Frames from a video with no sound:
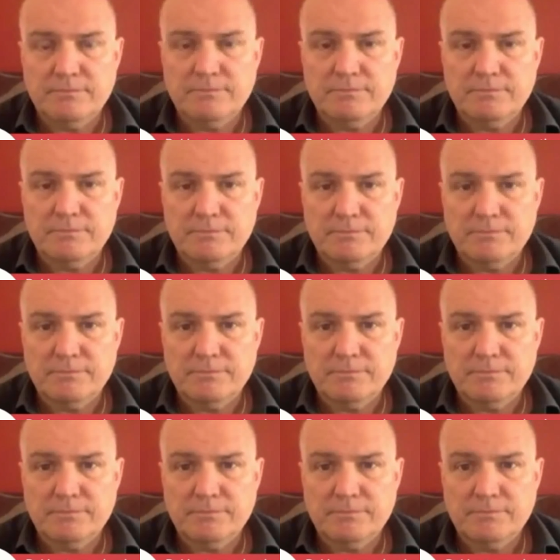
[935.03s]

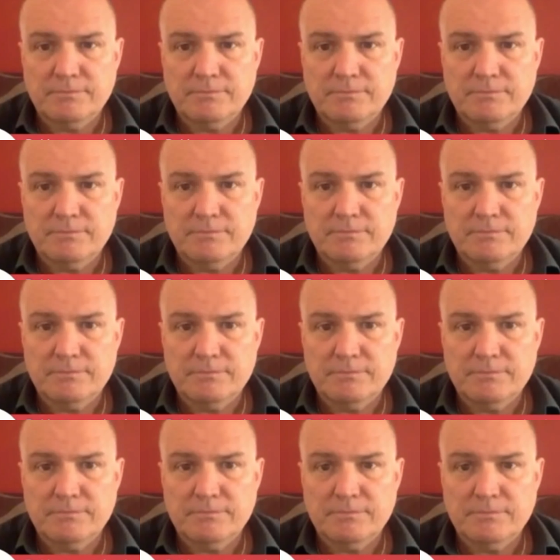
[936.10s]

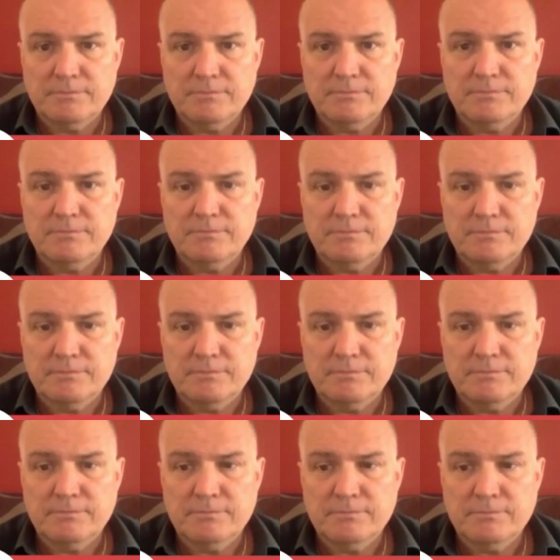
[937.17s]

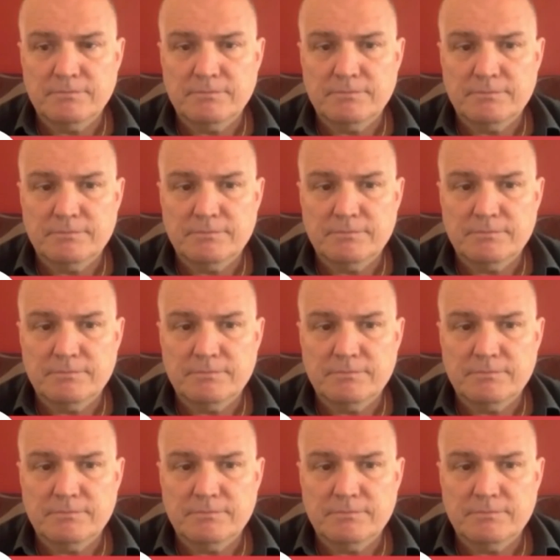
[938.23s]
[no speech]